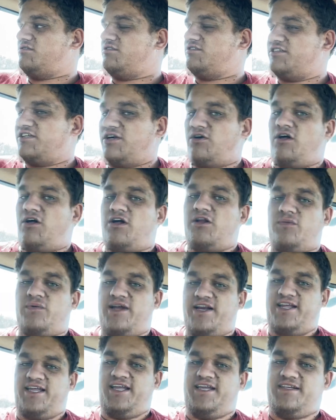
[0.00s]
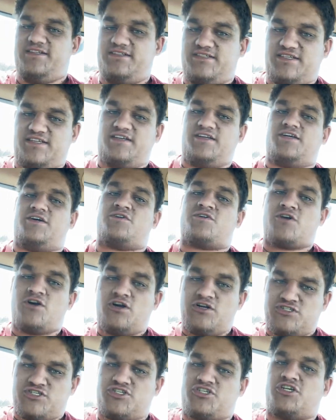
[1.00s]
Go all the way to Eatonton, go
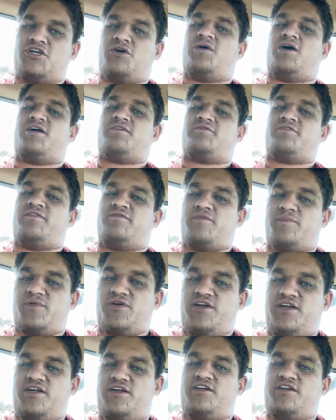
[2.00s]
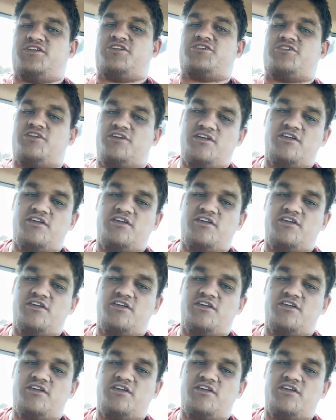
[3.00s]
across the Chowan River Bridge.